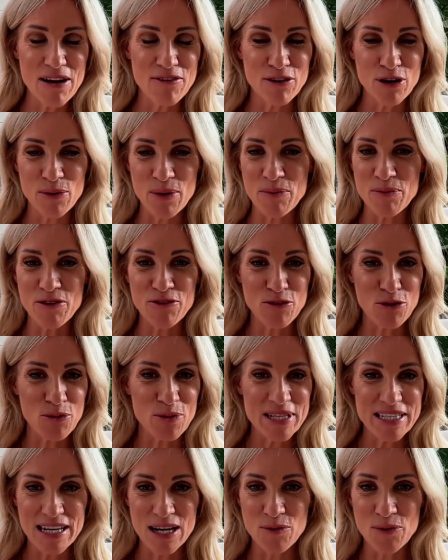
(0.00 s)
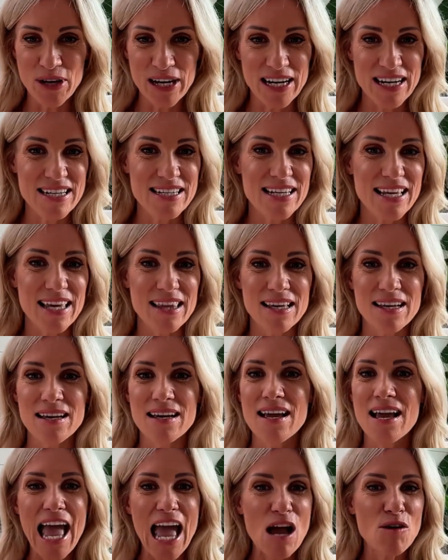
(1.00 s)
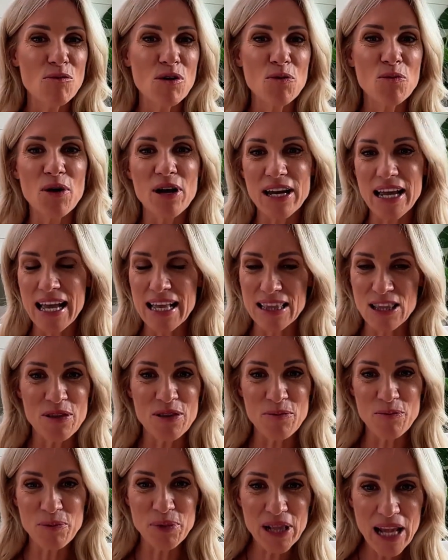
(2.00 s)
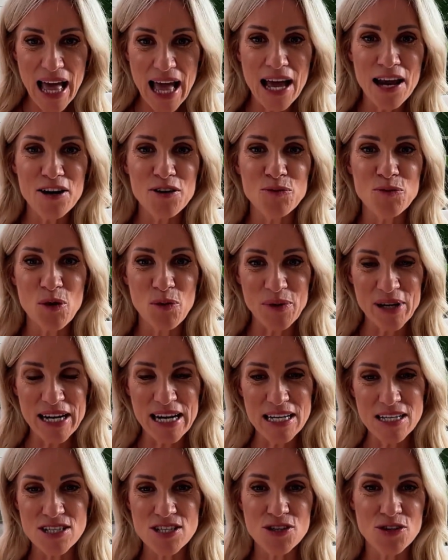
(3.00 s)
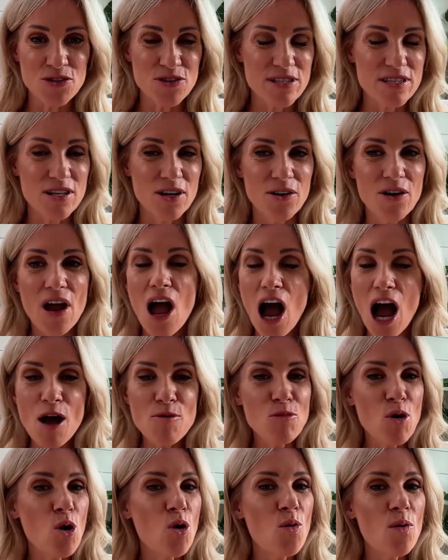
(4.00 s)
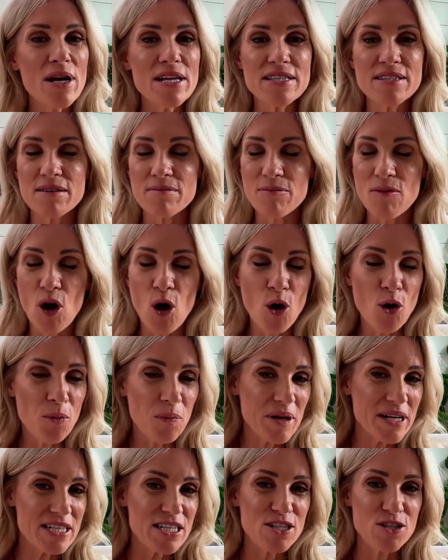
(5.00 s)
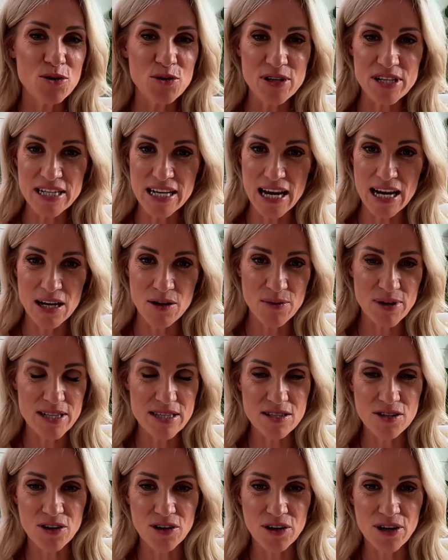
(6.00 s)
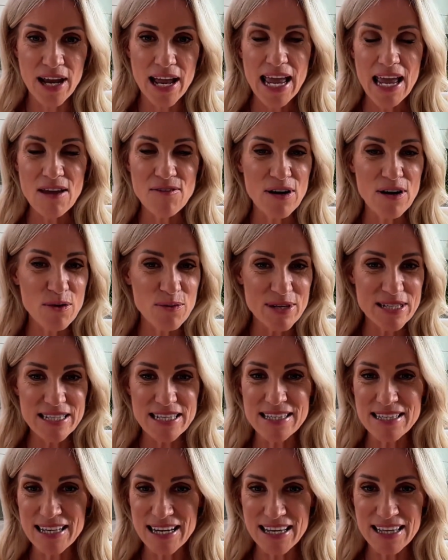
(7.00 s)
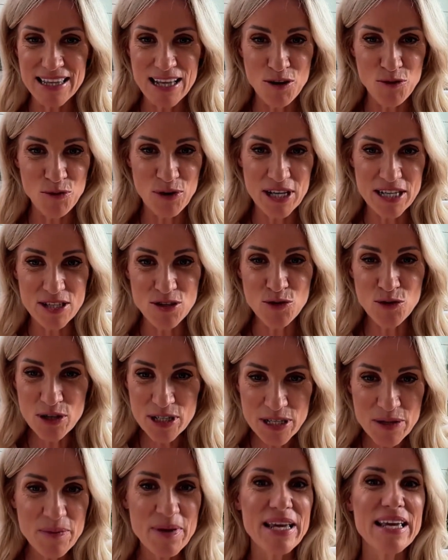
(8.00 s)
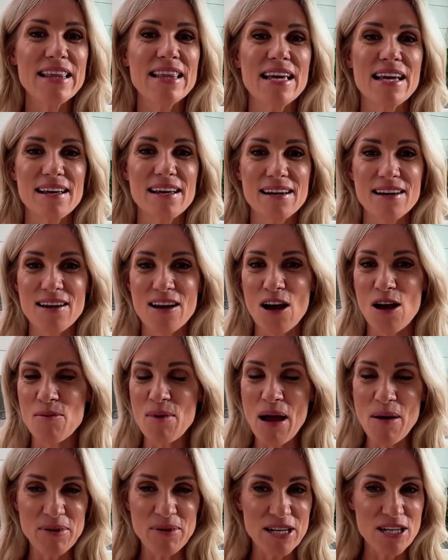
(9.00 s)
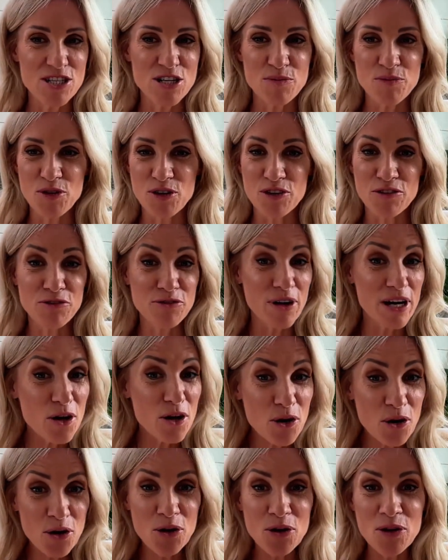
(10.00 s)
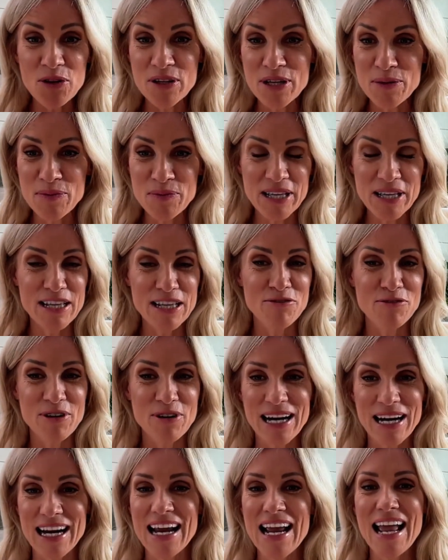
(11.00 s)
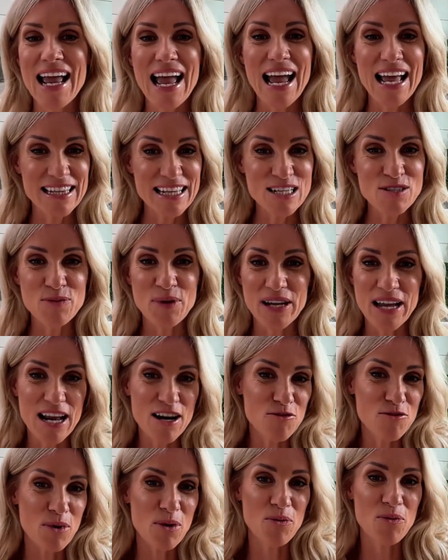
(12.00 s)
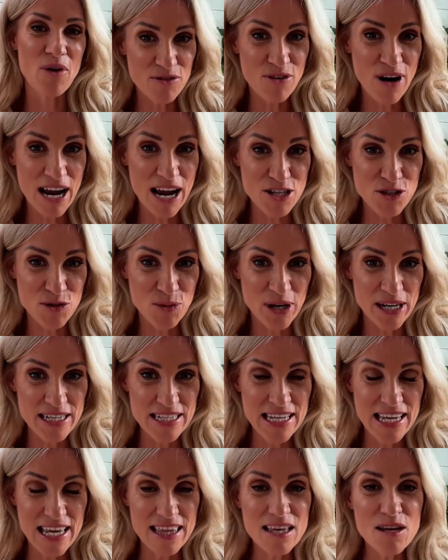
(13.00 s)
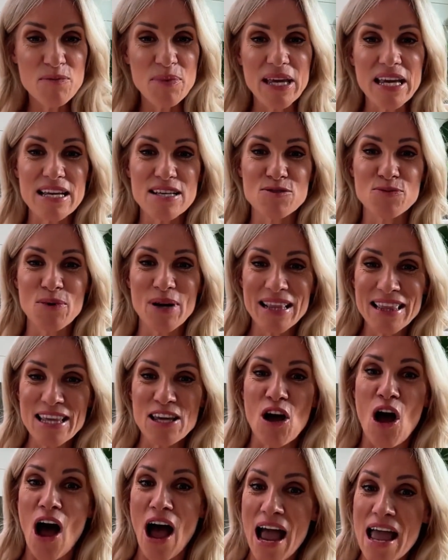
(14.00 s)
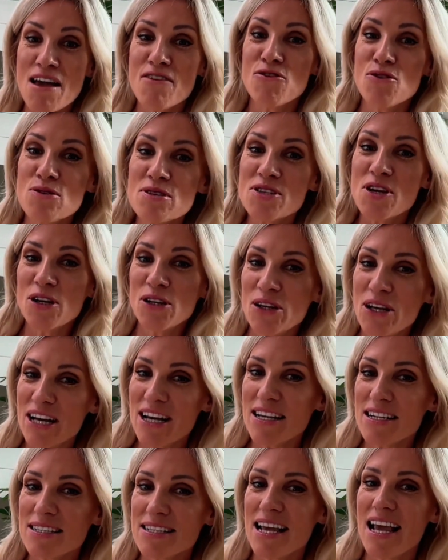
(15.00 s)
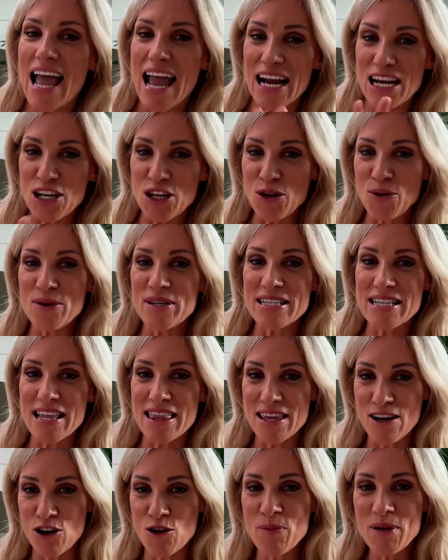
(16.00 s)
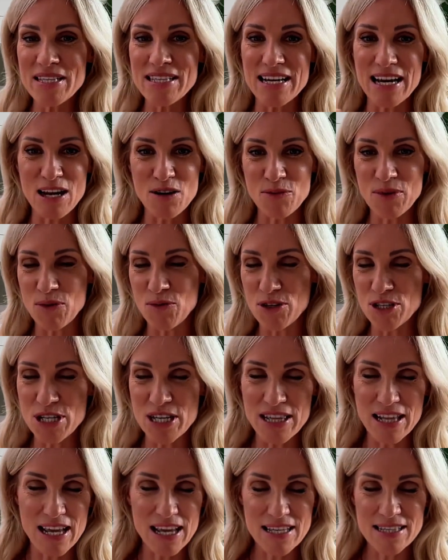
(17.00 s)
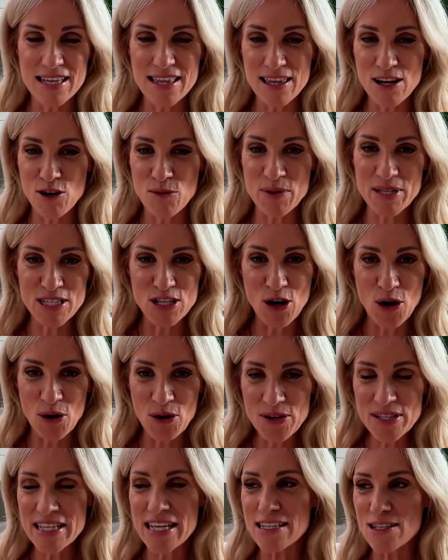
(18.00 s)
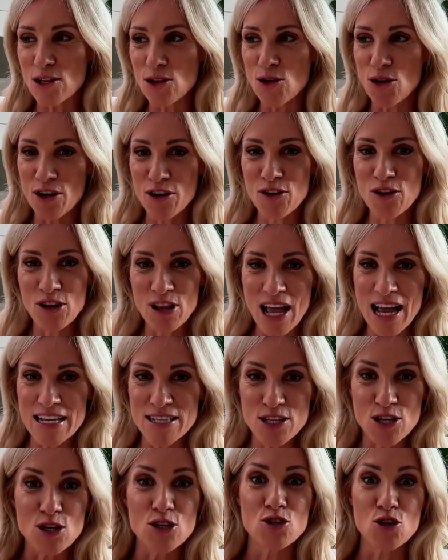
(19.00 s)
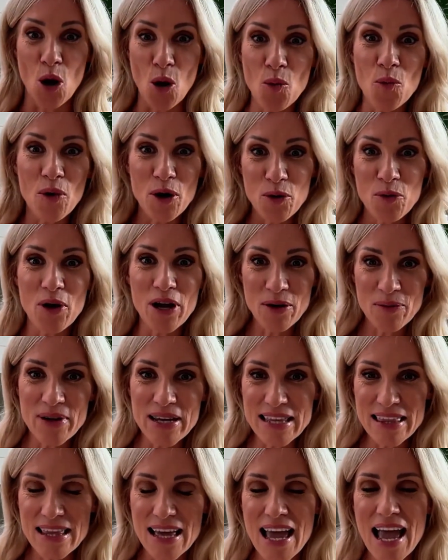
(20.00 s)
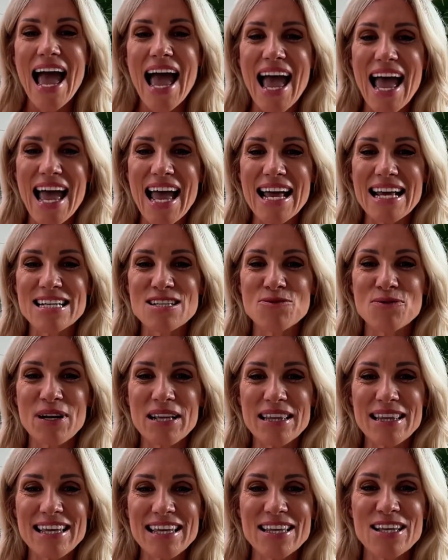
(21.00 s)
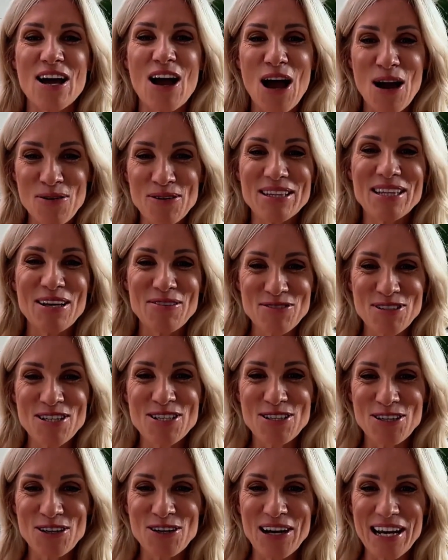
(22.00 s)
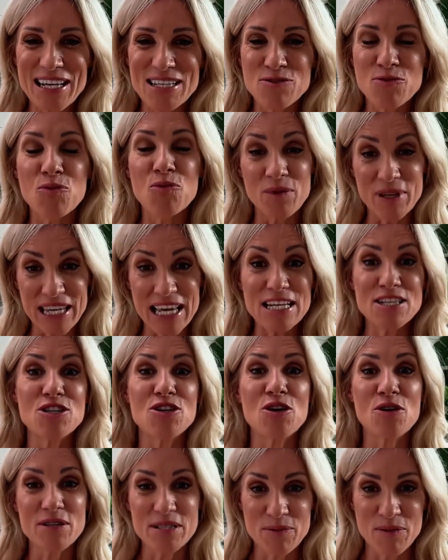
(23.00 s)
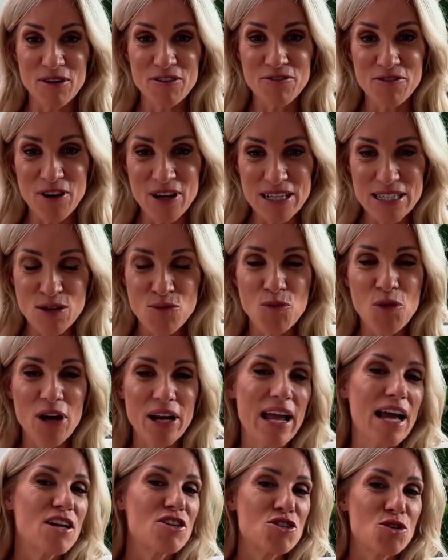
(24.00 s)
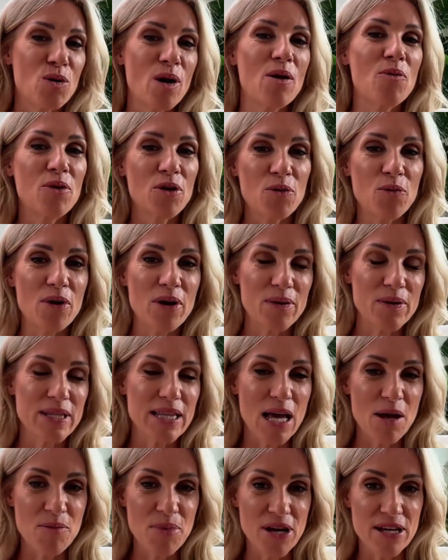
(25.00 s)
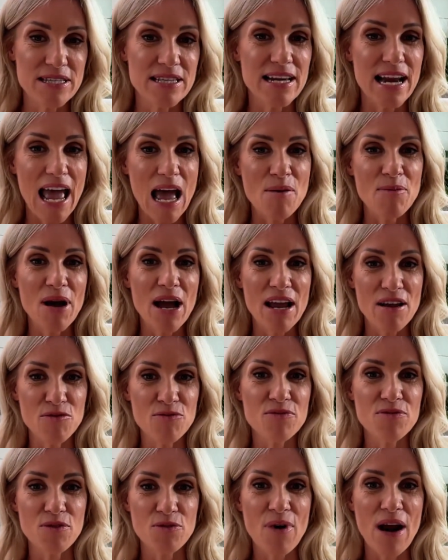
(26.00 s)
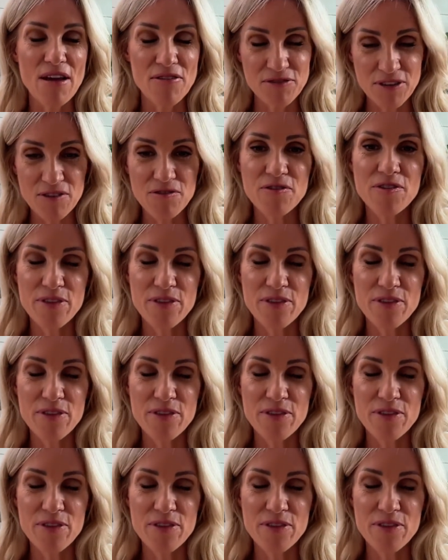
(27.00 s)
everyone before we start working together and we work out the plan and what we need to do. So I'm always open to talking to anyone. So if anyone's listening and they want to talk to me, then I'm happy to jump on a free call, completely free, and let's work out if we're right to work together. Because one thing I have also learned, and you as a therapist and anyone watching that is a therapist knows, there's a lot of clients you don't want to work with. And one thing that I would love to do is get to know someone first and work out, do I want to work with that person? Am I the right fit